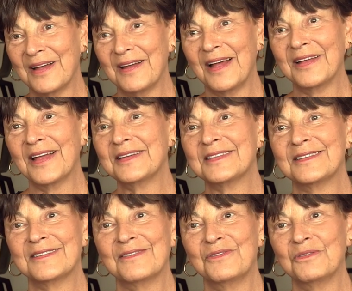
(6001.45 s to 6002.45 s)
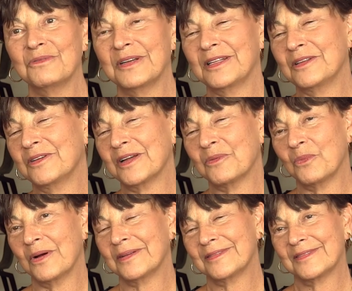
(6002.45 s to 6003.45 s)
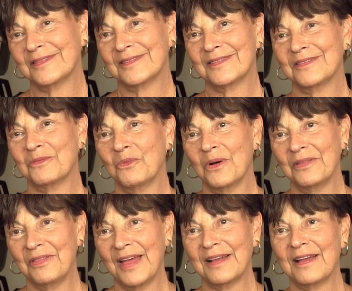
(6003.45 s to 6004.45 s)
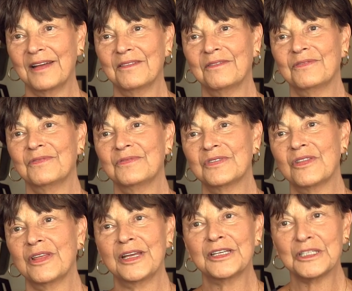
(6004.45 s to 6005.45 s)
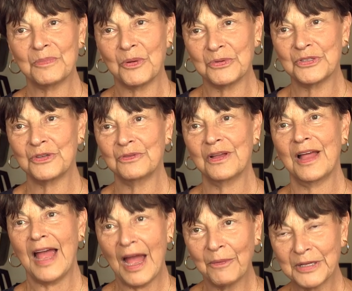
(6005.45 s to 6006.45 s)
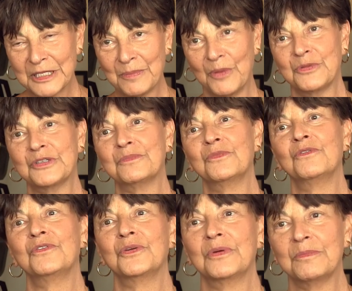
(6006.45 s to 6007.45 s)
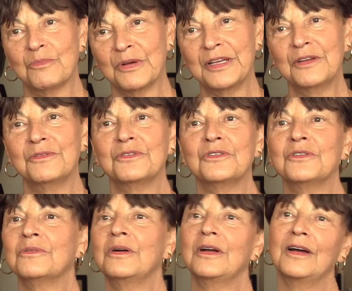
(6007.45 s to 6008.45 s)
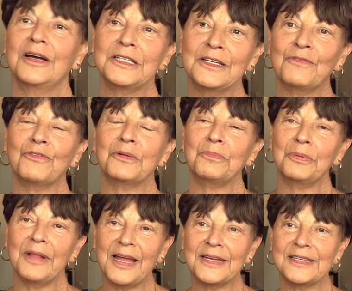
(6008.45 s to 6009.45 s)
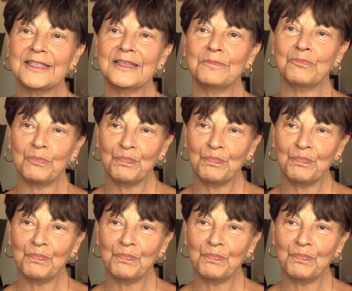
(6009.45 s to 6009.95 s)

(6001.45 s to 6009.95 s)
I guess if you really look at what, what that kind of thing is supposed to, how it's supposed to move you and bring you to a different place, it